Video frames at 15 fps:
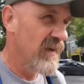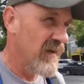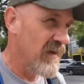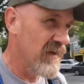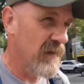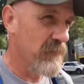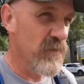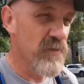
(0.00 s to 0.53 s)

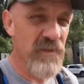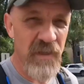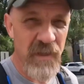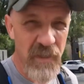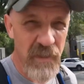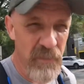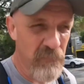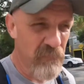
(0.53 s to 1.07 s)
and I'm using
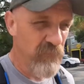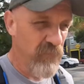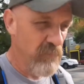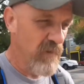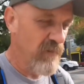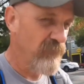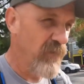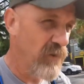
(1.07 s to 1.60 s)
GIMP for
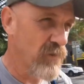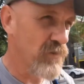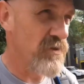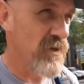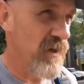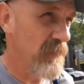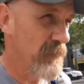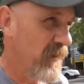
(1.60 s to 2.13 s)
my
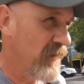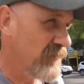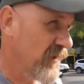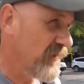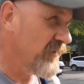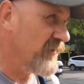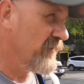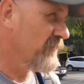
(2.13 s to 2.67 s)
Photoshop
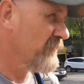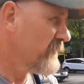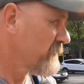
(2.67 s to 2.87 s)
alternative.